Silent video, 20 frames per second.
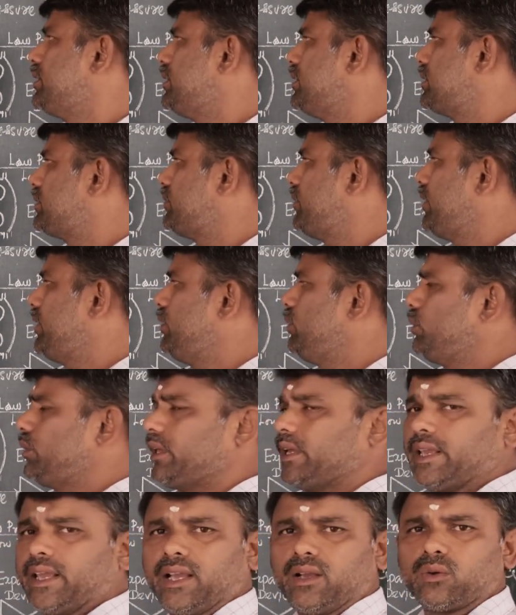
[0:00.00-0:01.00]
is fed
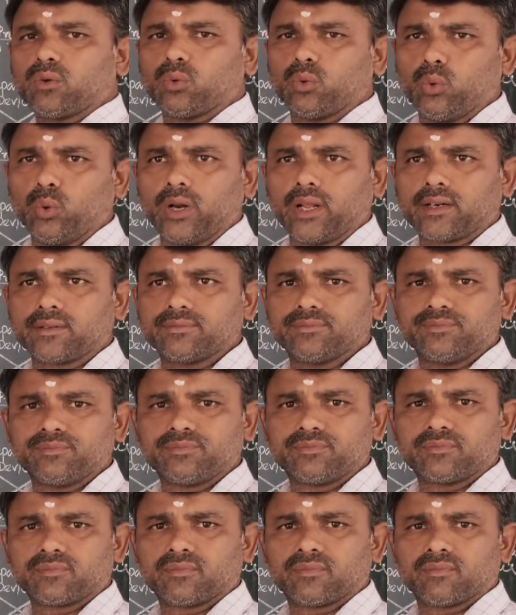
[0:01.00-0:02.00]
into a cooler.
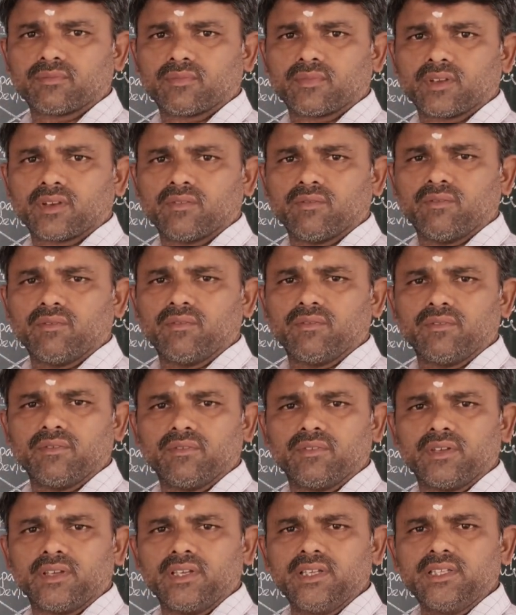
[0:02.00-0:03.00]

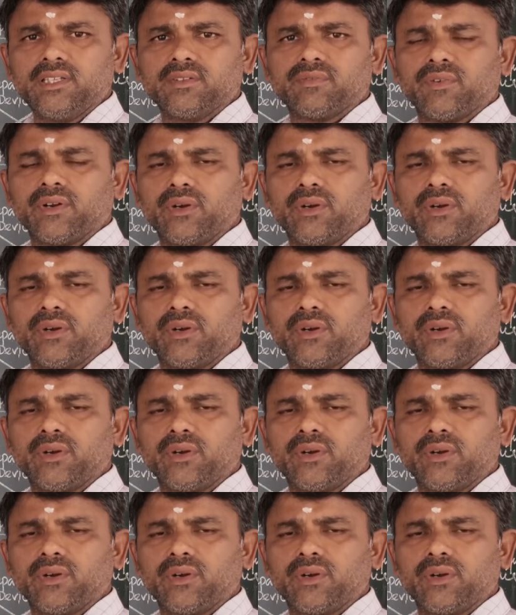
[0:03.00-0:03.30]
To